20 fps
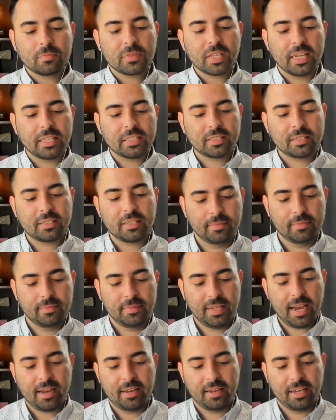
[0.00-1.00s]
it's
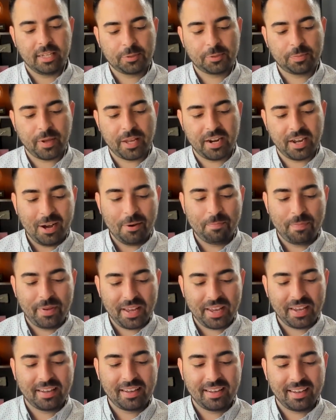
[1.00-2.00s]
been a
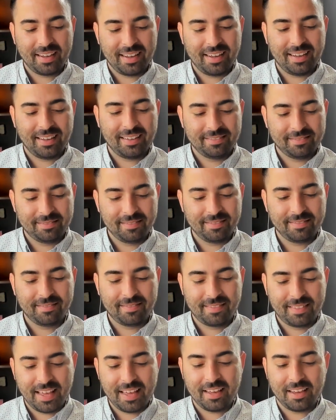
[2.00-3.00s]
big
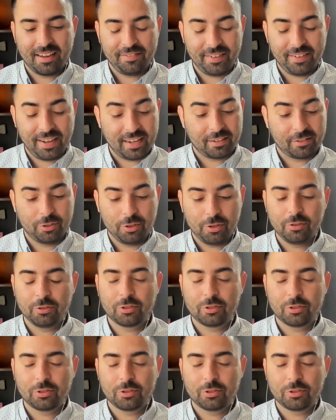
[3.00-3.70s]
thing of like, do you